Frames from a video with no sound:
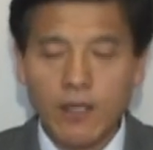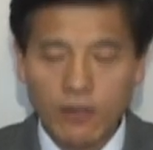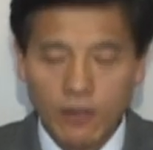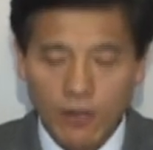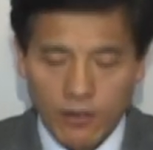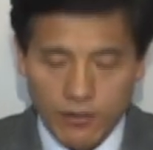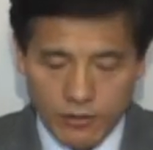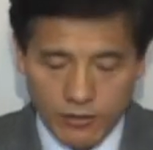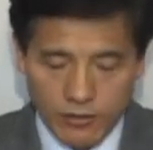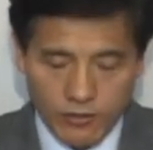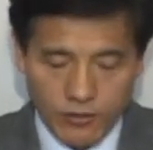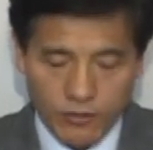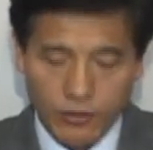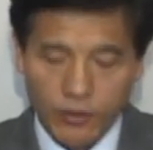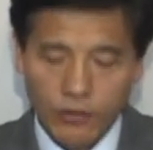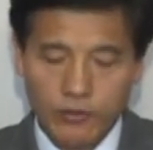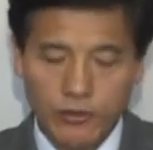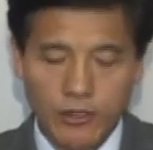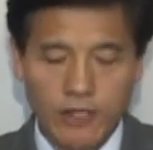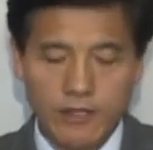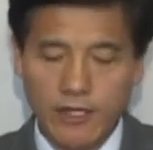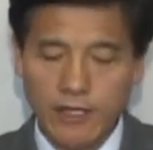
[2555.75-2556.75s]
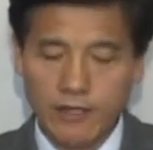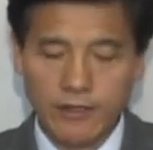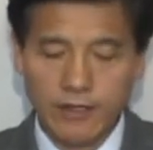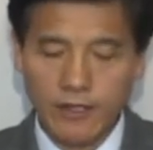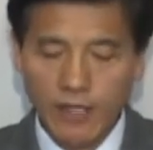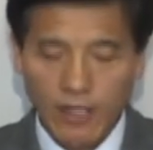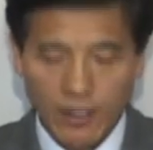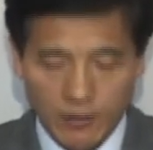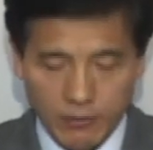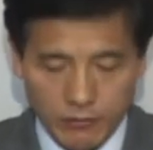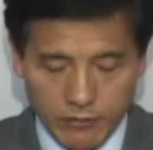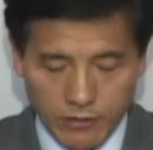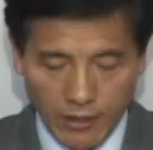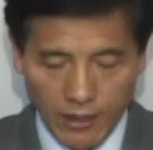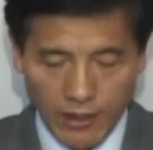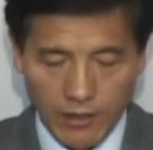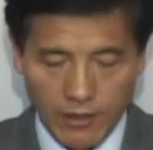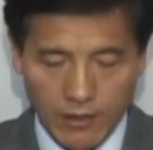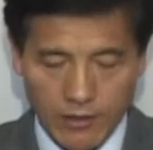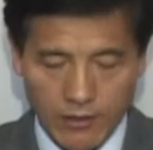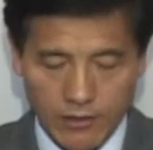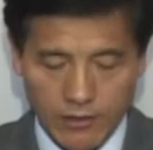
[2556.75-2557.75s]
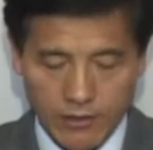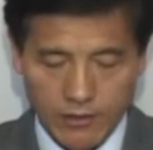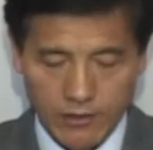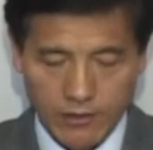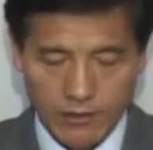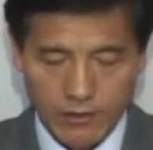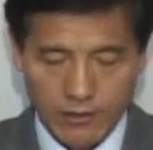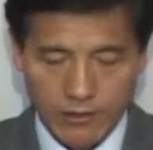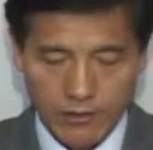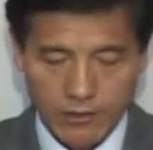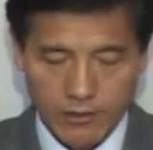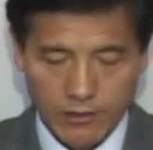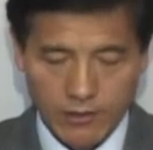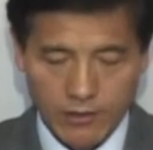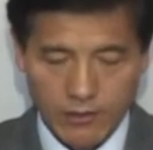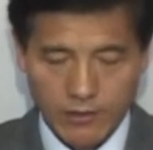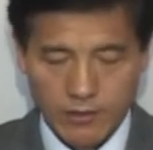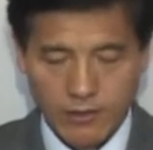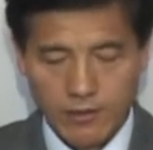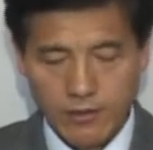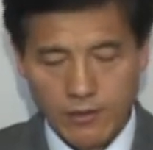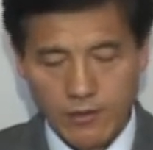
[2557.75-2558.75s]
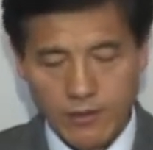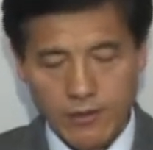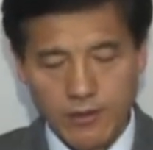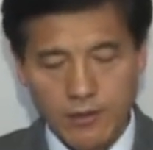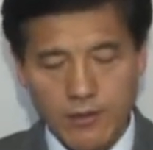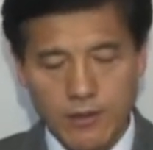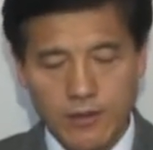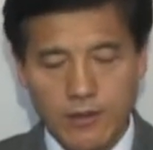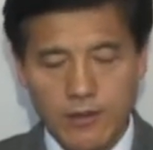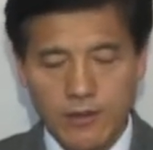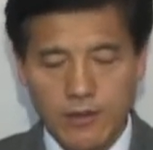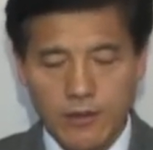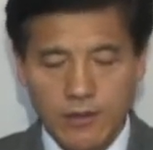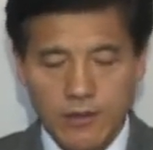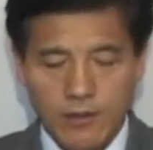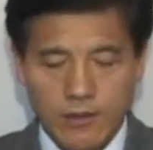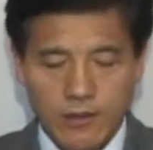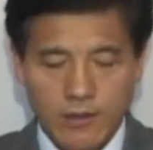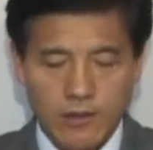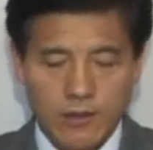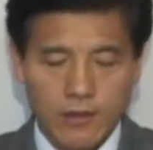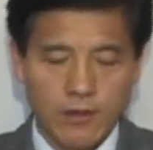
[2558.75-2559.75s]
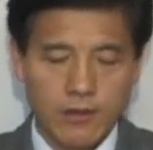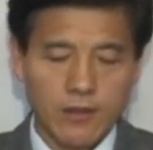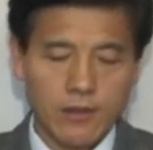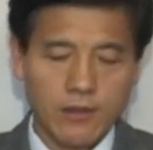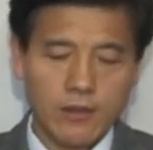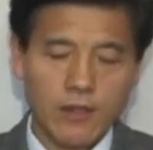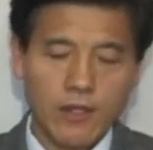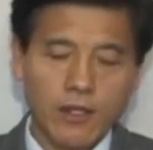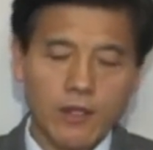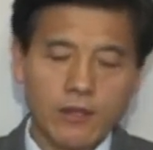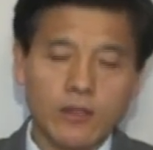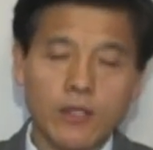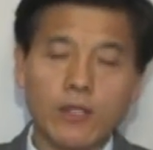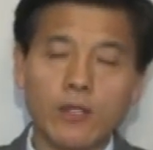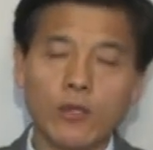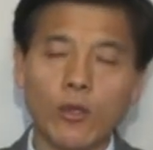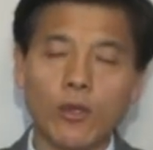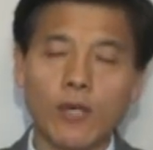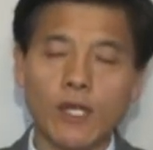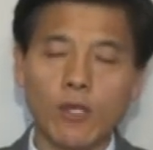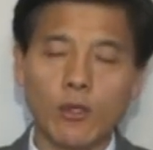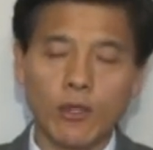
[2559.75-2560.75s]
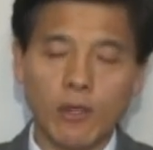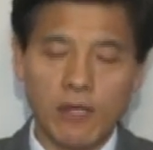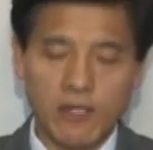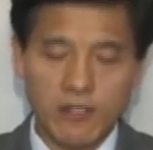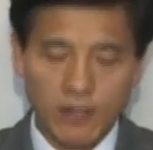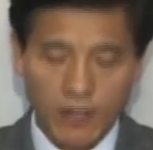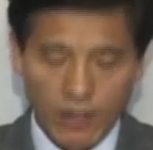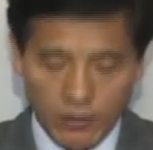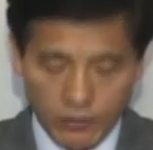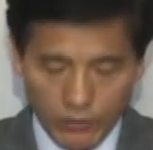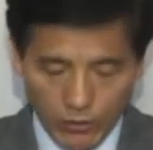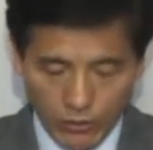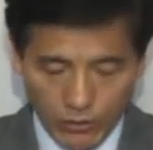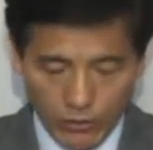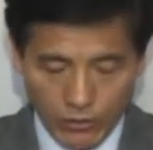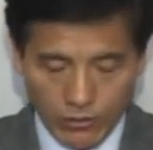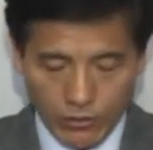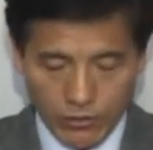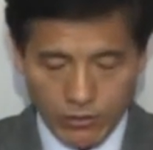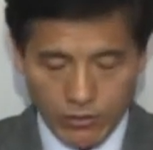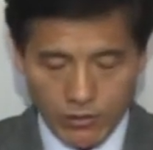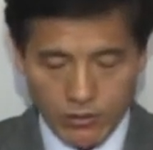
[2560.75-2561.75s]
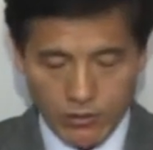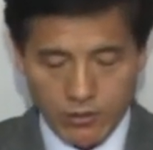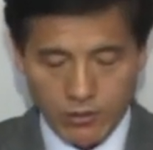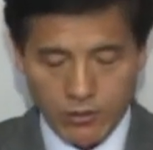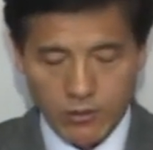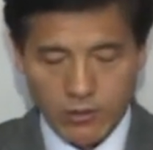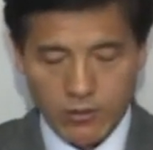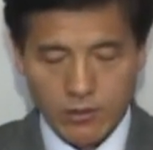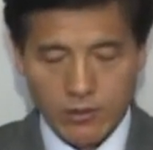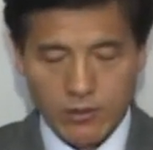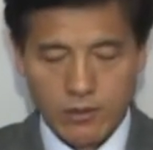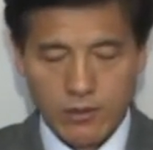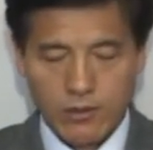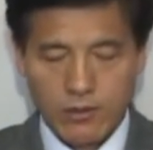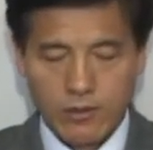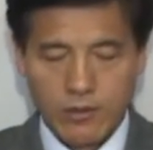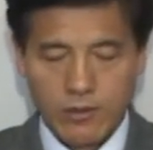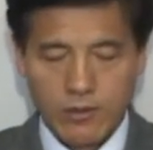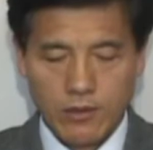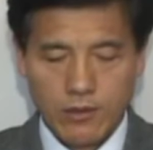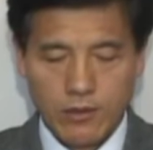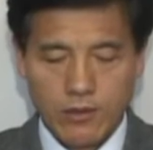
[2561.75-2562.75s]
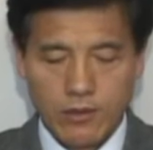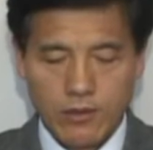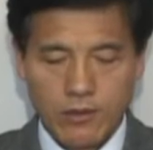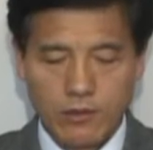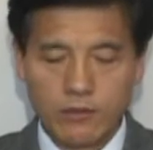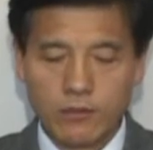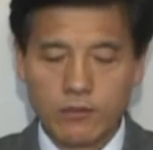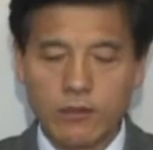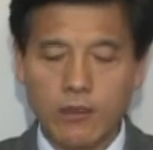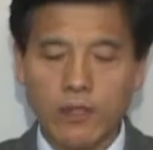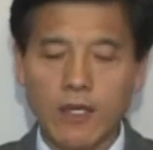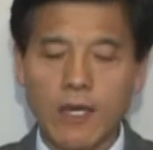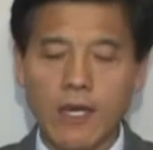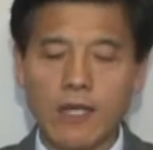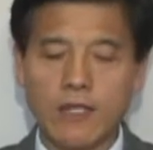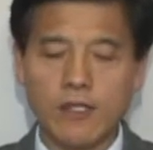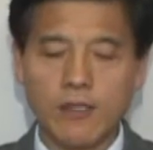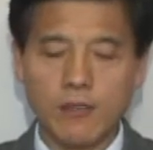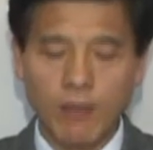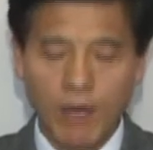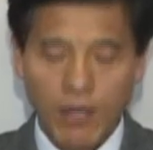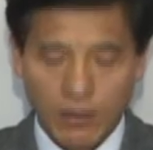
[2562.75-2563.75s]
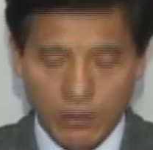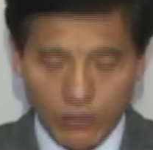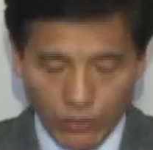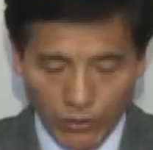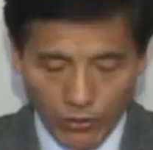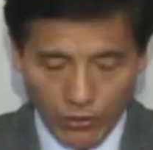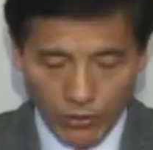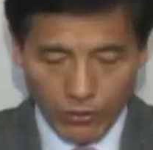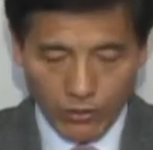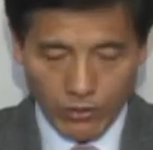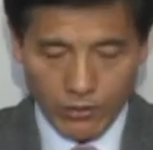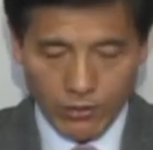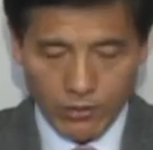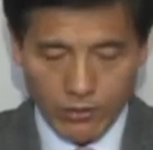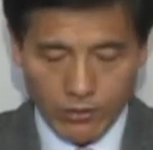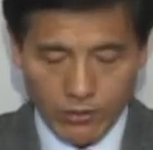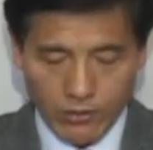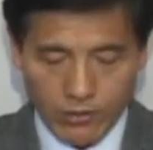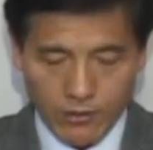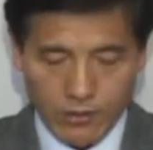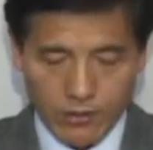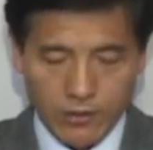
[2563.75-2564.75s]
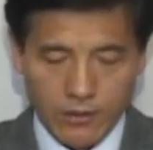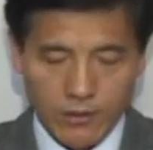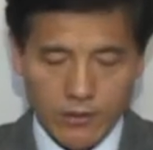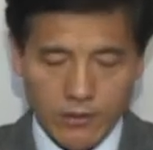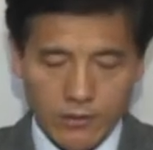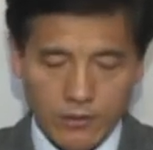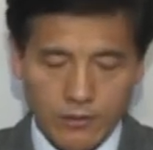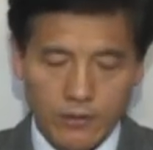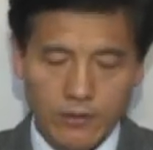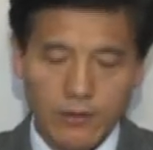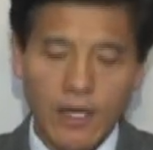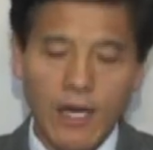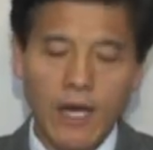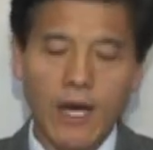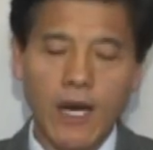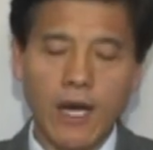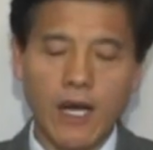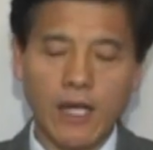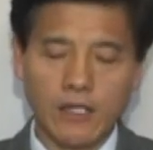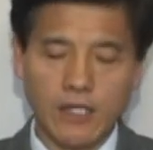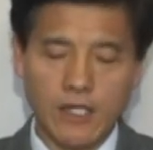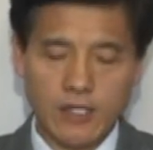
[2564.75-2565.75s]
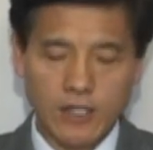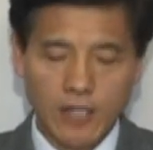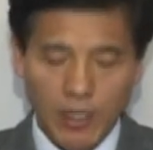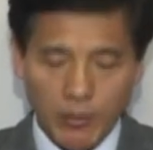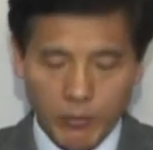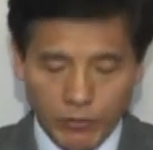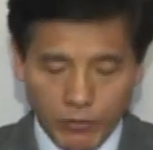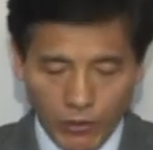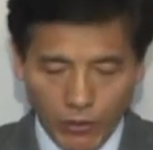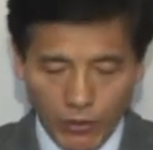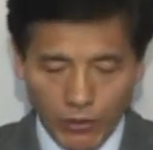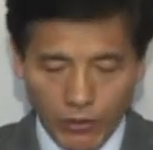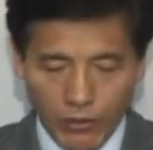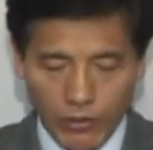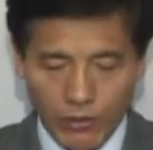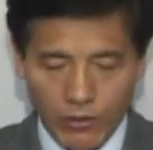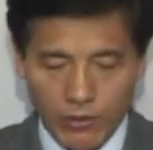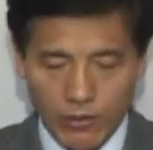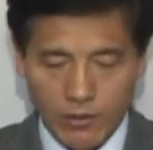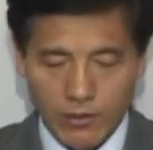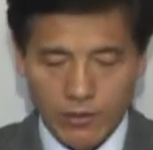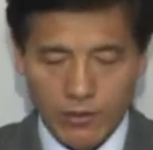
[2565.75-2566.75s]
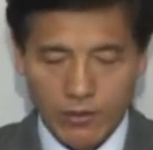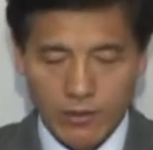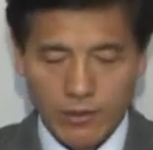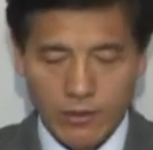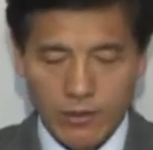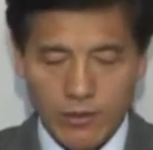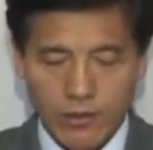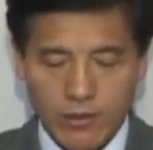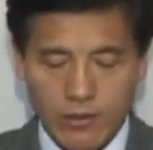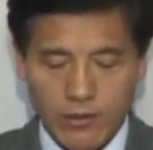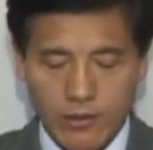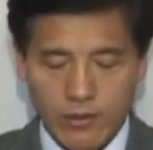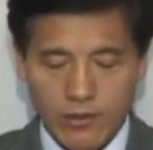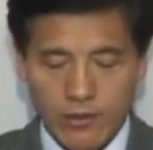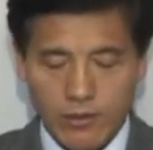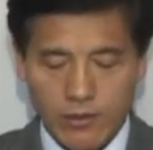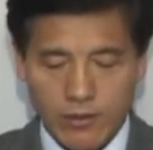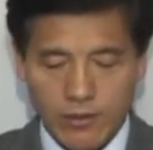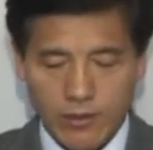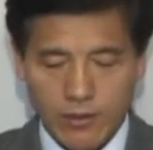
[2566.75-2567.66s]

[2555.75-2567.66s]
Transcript: Sufferings of Judgment. Verse 17 for it is time for judgment to begin with the family of God.